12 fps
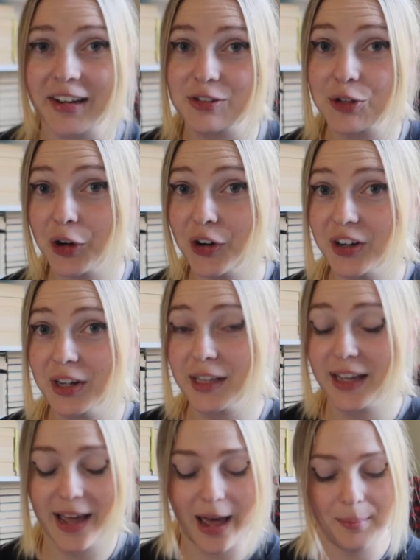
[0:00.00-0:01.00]
is
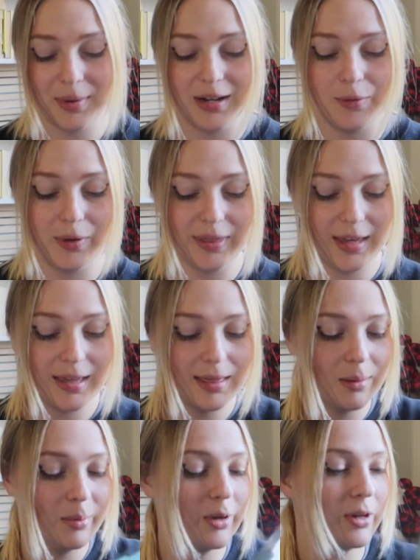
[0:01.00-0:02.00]
currently happening within
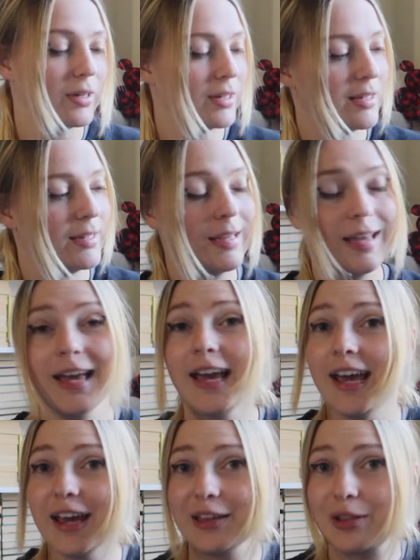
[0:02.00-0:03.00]
the book.
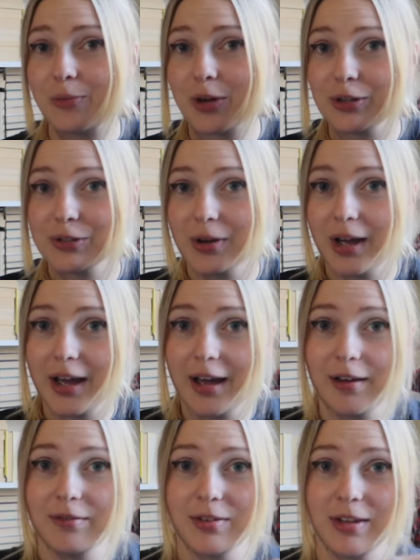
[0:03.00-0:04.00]
And then we also
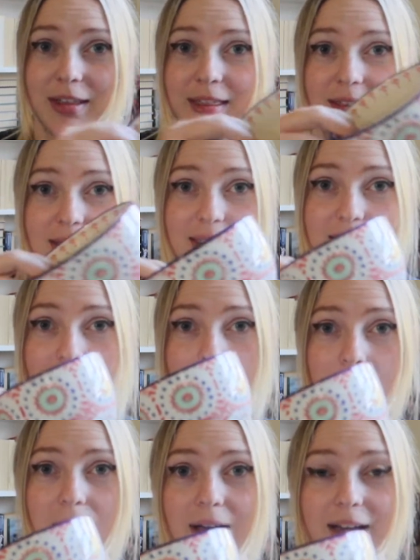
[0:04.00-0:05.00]
have this
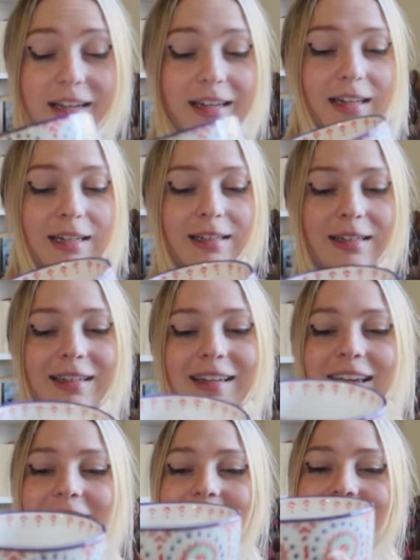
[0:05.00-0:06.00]
mug,
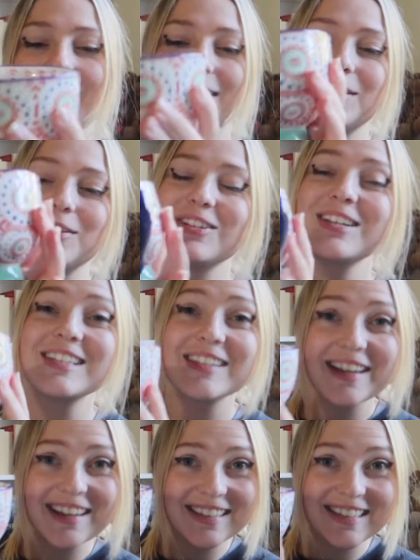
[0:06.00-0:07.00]
and it looks
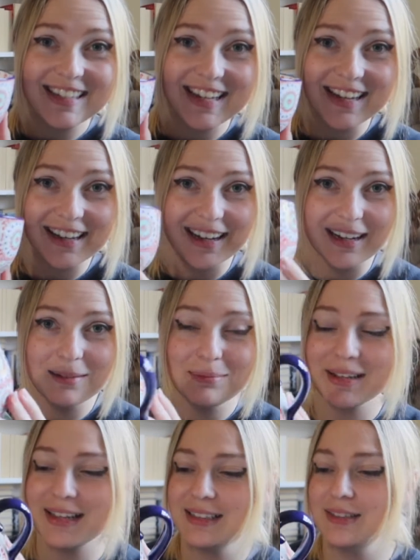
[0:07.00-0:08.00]
like a teacup.
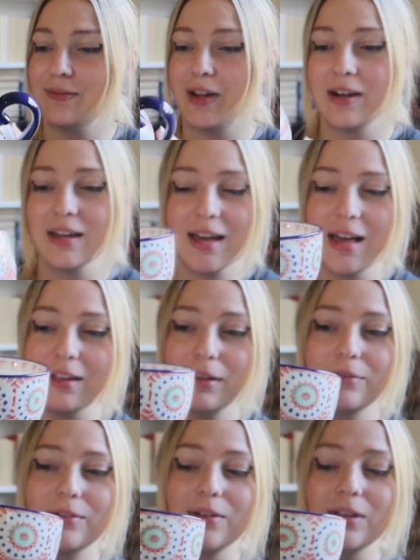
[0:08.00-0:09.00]
It's very
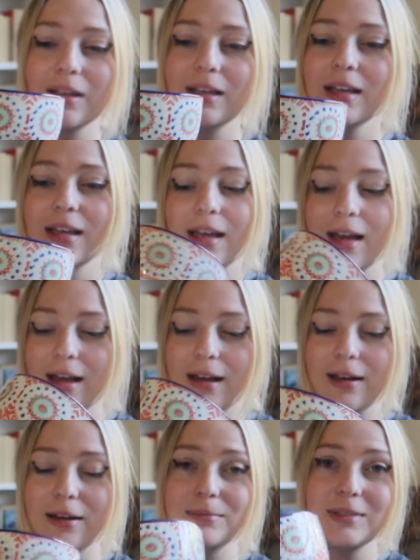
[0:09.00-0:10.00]
colorful,
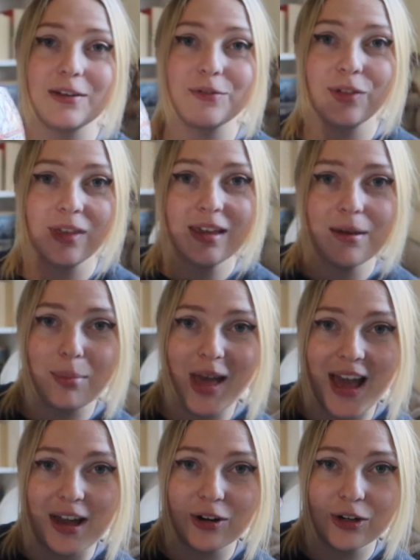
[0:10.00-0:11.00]
definitely a
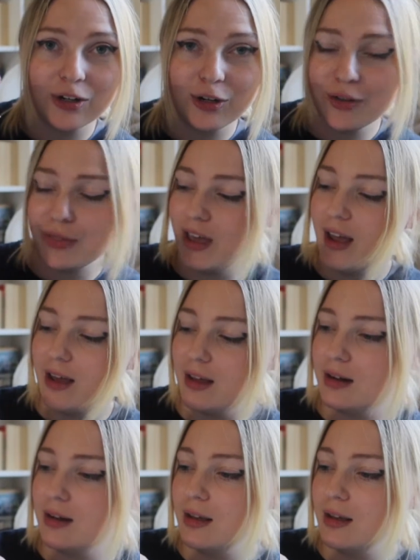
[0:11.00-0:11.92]
pattern that